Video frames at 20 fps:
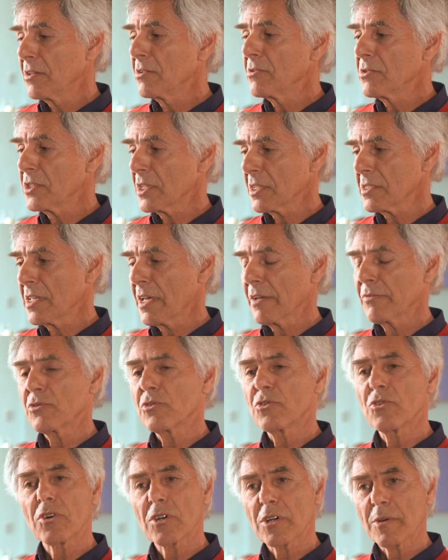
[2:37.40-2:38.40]
You just have
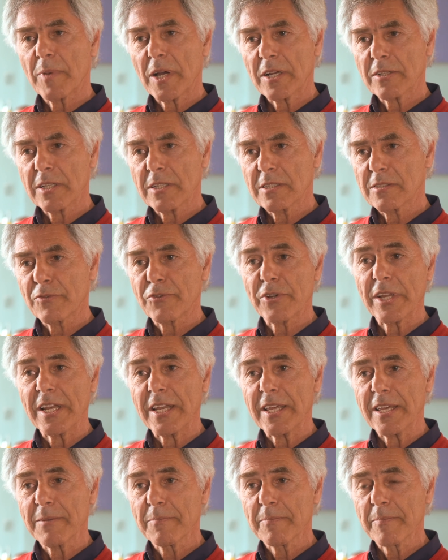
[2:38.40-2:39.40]
to talk about it
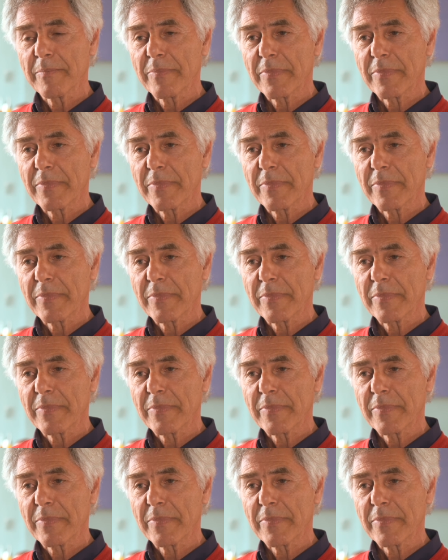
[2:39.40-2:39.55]
freely,